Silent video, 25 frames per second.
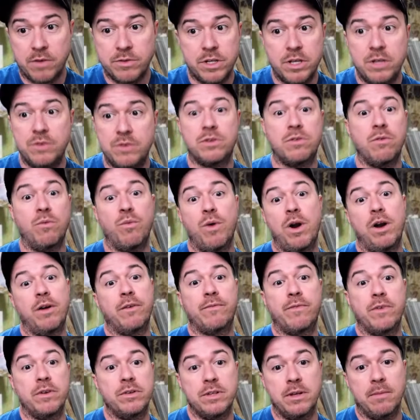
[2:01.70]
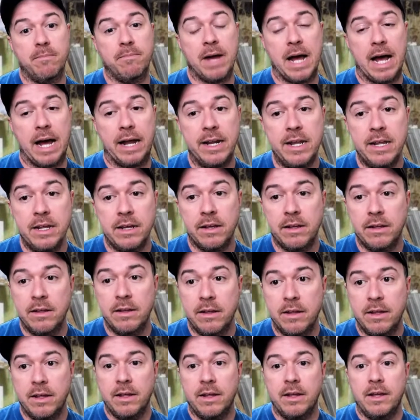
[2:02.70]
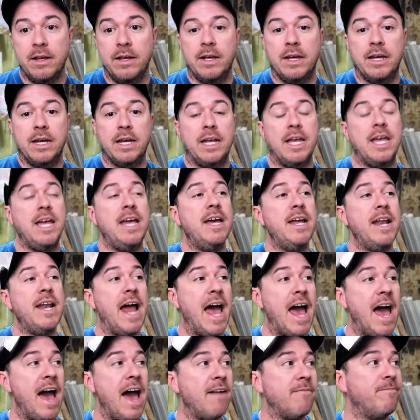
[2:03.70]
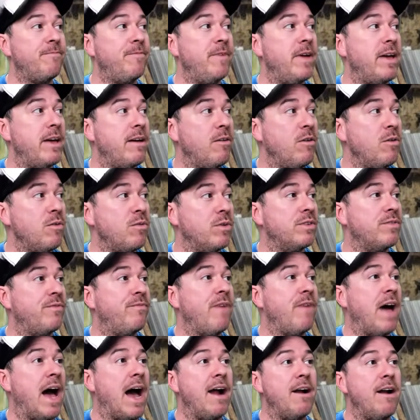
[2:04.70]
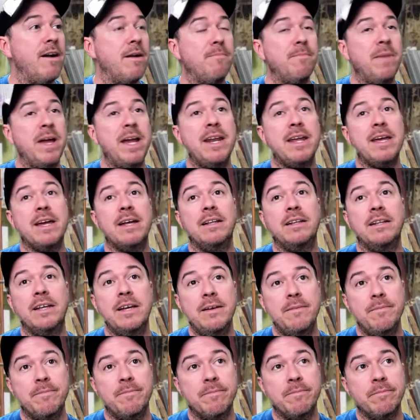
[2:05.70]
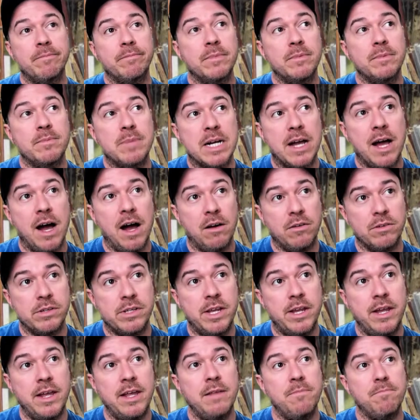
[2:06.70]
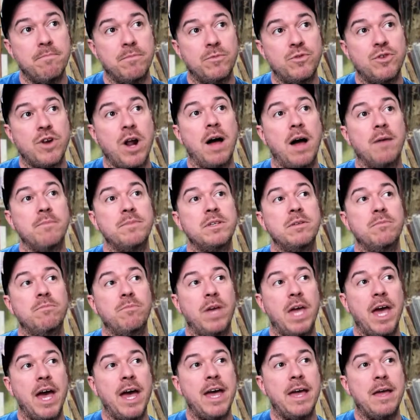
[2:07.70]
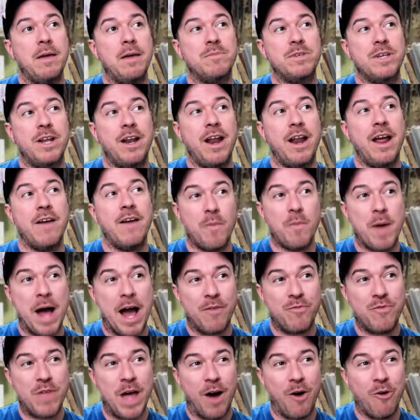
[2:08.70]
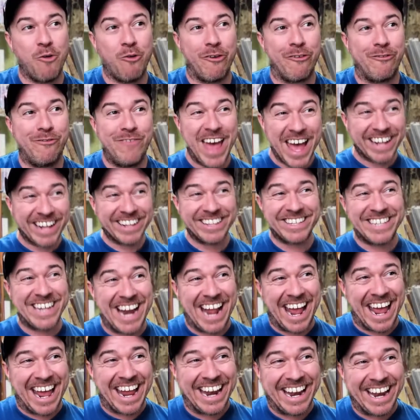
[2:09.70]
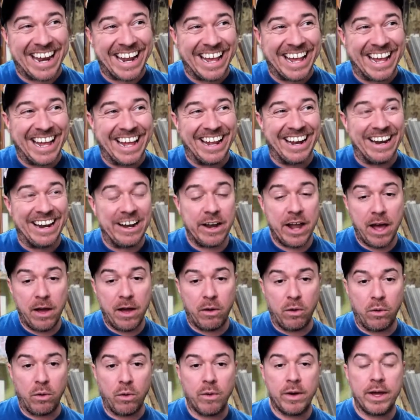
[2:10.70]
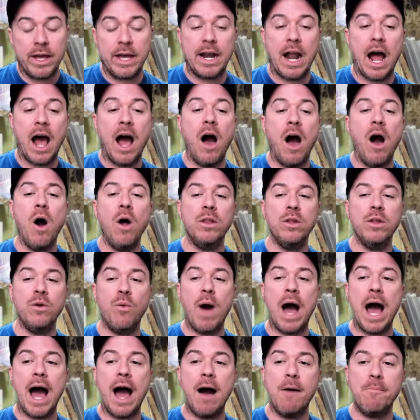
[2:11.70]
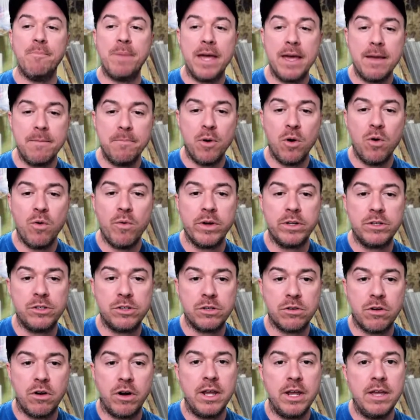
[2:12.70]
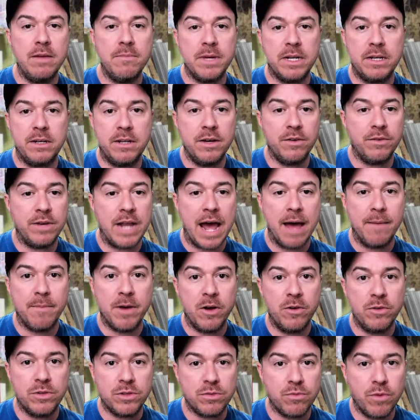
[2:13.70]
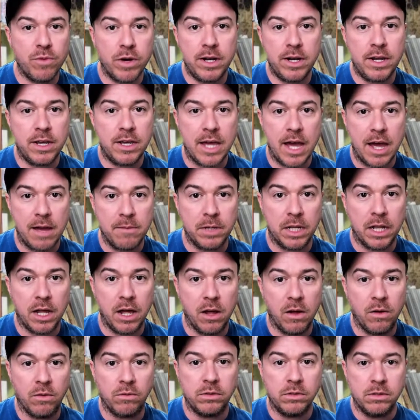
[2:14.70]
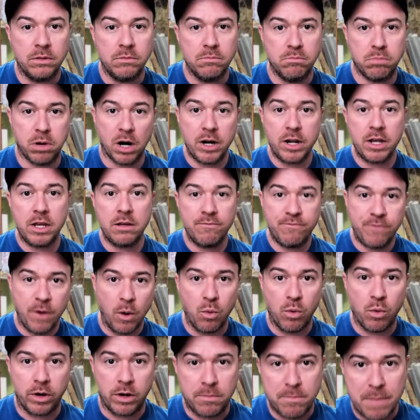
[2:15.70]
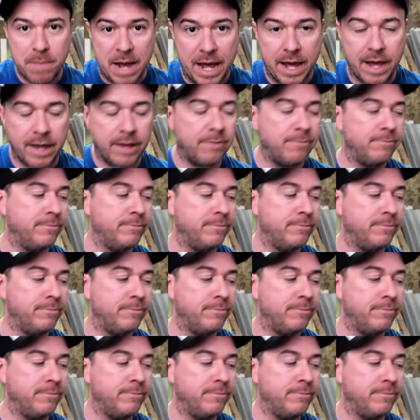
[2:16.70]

he used to work for somebody. Ken Hatfield was fired immediately because he dropped some games and everybody thought we're fixing it. No. And all the while people would scream until Dabo Swinney came along, bring Ford back.